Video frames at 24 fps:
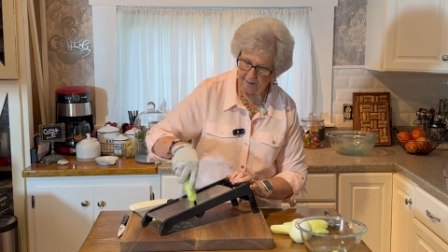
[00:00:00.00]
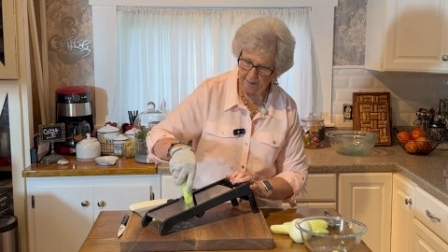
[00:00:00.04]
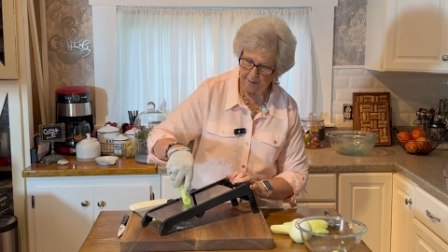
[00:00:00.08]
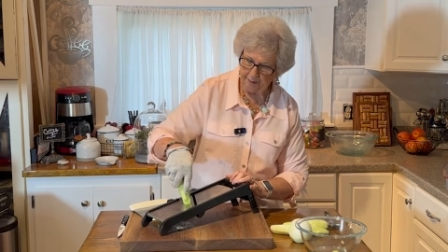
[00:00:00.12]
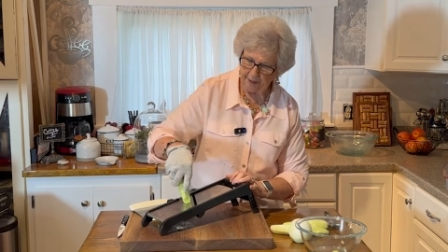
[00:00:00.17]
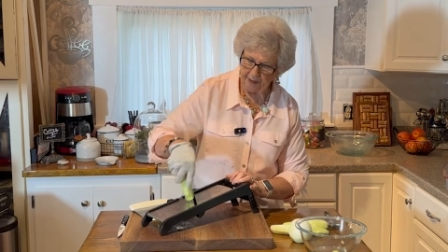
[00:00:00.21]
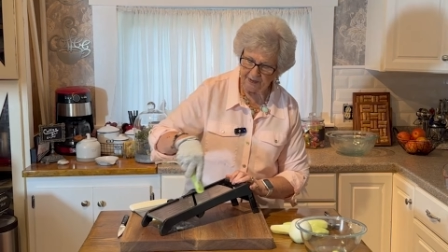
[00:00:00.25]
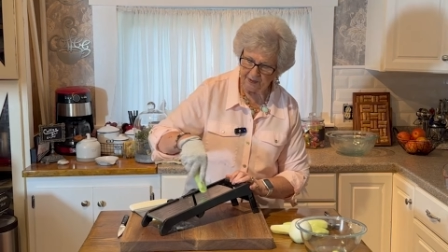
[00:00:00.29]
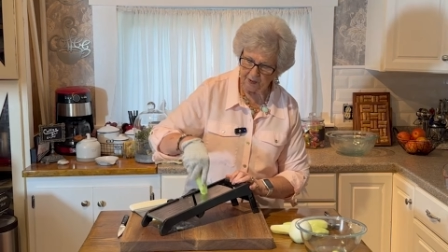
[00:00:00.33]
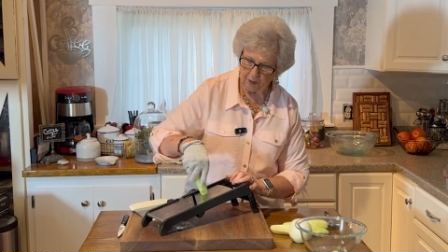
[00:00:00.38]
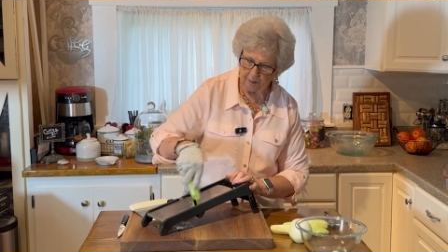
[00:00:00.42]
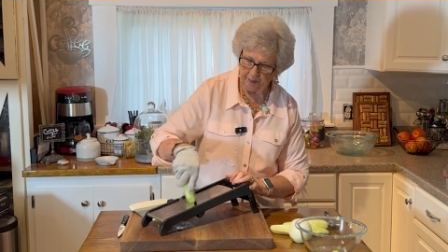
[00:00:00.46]

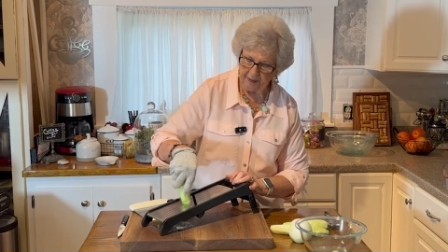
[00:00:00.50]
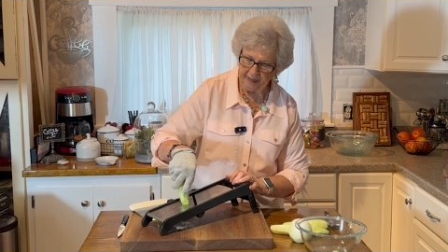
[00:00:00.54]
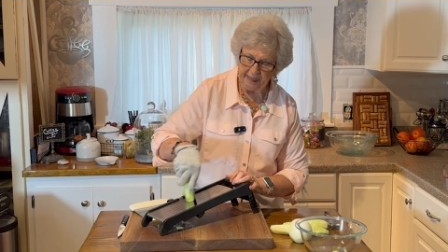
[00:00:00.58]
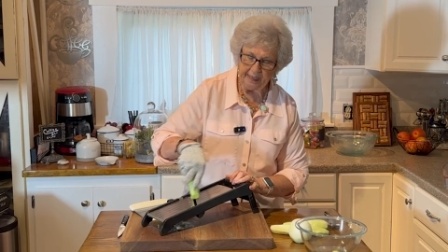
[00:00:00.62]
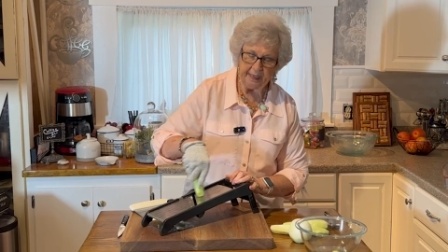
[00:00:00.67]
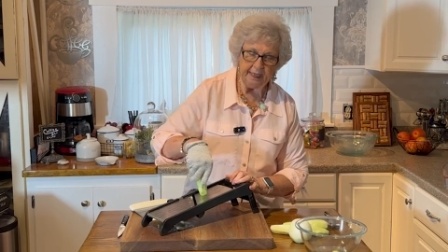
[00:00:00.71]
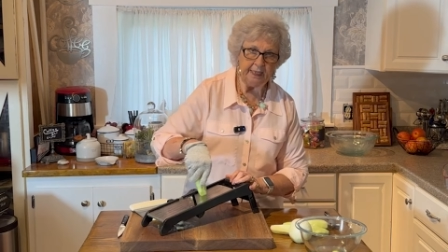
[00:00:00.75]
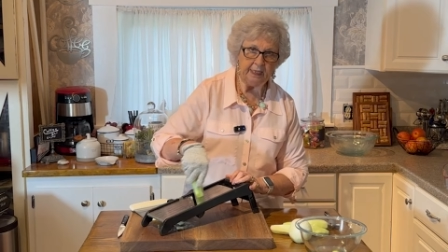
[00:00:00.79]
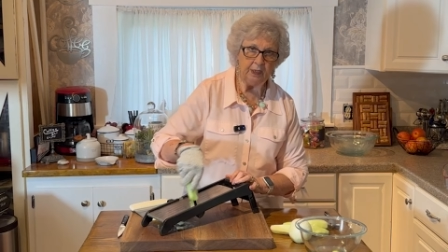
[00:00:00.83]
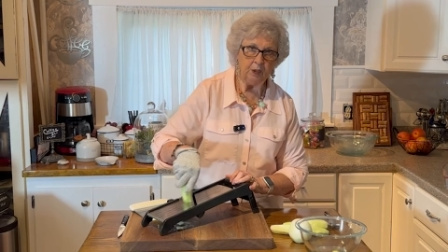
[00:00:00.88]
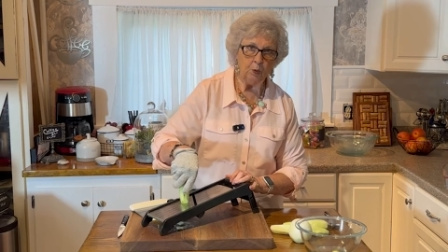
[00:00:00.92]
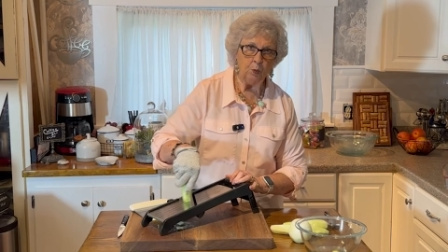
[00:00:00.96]
but they'll be
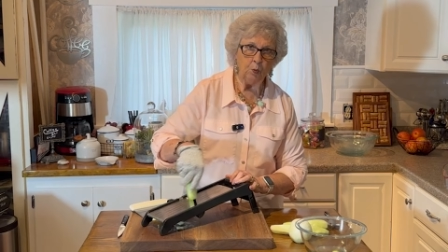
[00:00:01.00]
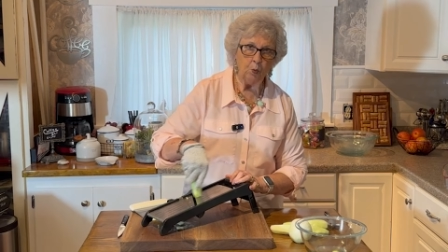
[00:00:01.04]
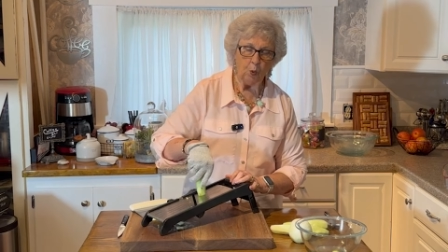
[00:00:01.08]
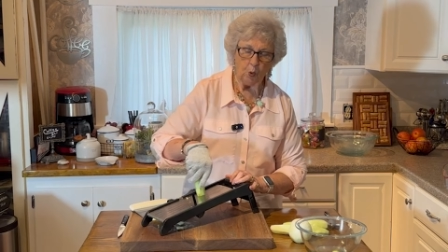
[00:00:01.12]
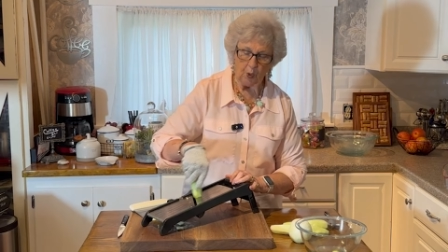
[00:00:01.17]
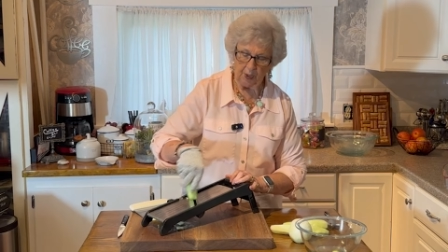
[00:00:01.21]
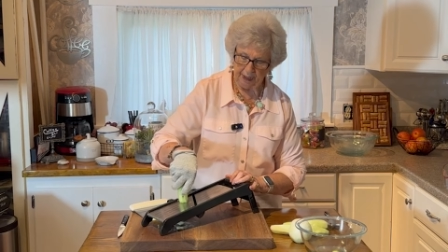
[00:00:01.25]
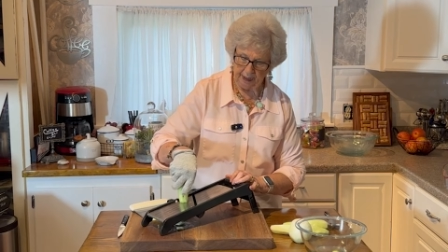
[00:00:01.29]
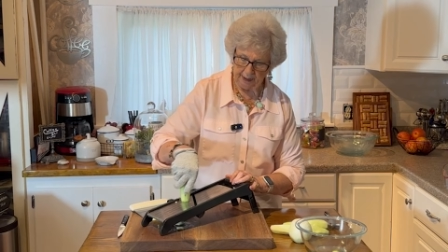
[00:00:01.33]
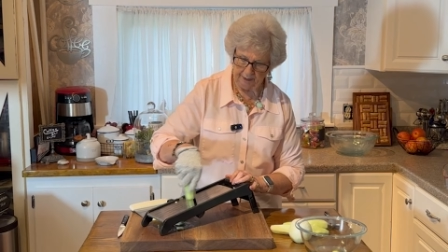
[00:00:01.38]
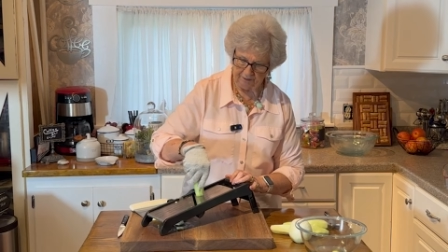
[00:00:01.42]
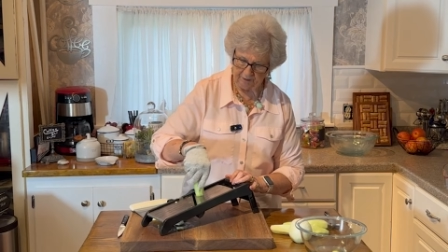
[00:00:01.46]
eating
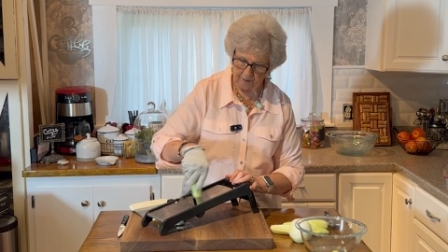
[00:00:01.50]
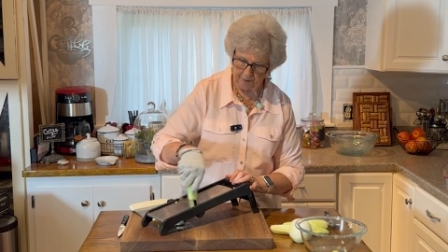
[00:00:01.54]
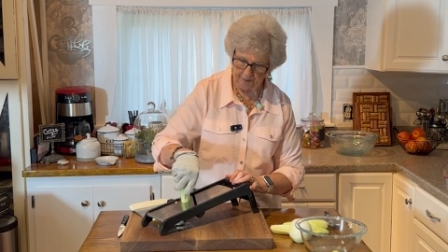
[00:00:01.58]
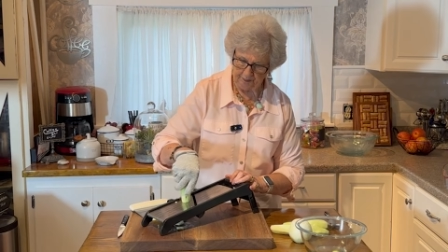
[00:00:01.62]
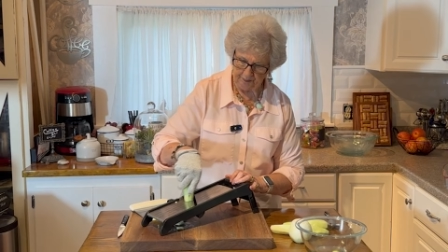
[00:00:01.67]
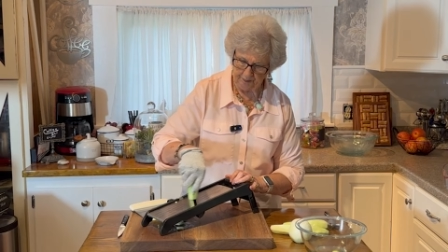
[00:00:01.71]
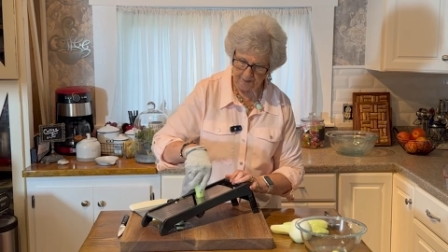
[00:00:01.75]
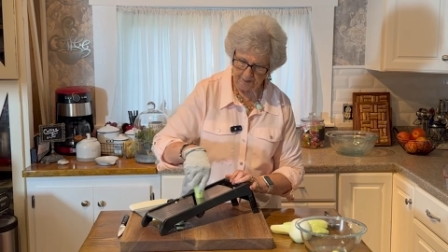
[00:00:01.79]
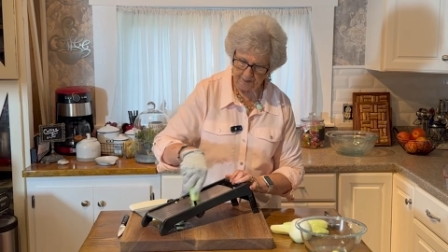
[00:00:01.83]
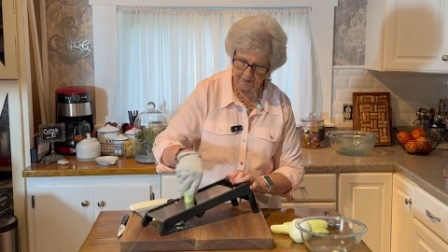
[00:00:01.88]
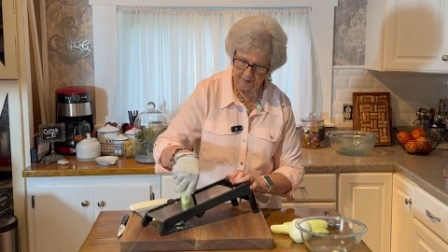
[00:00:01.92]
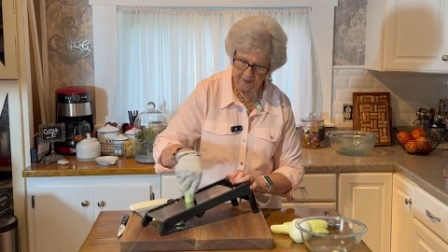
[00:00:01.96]
one of
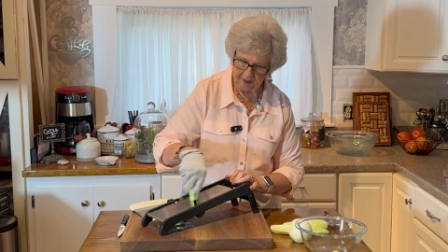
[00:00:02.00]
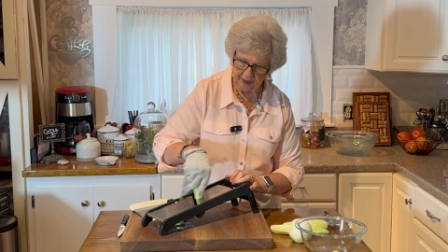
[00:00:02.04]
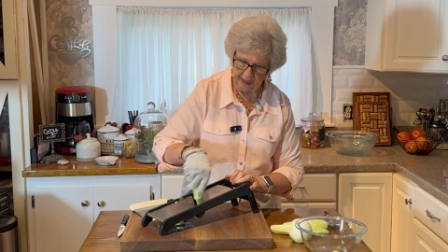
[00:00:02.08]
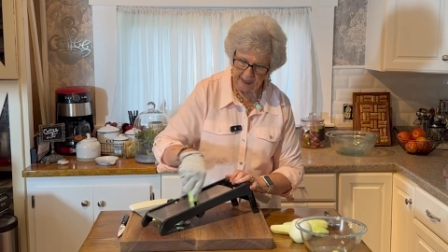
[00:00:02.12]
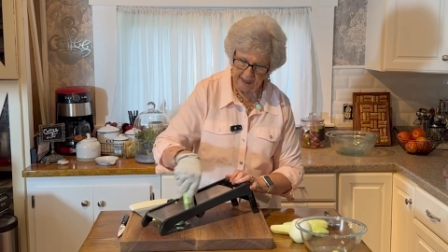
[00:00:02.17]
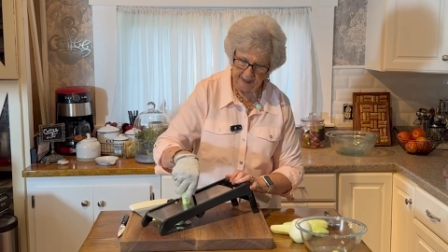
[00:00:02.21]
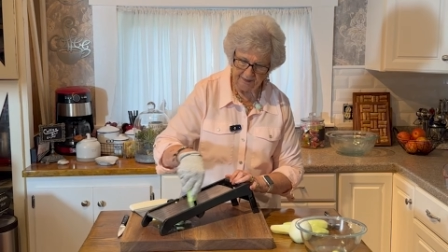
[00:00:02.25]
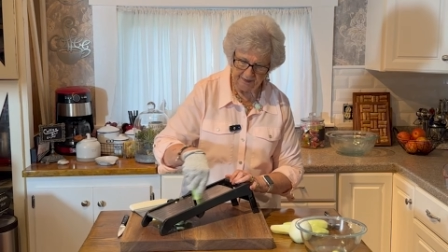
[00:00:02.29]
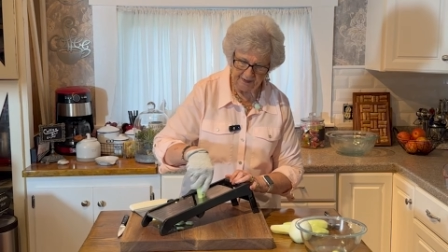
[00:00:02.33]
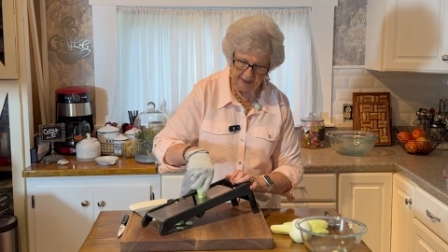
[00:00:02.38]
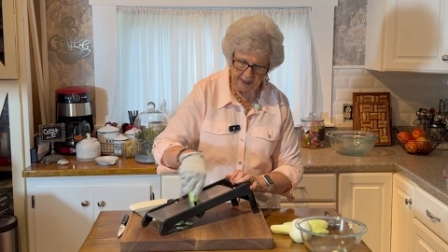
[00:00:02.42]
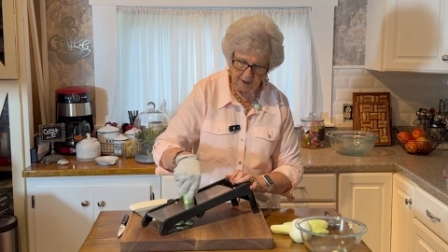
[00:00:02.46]
them.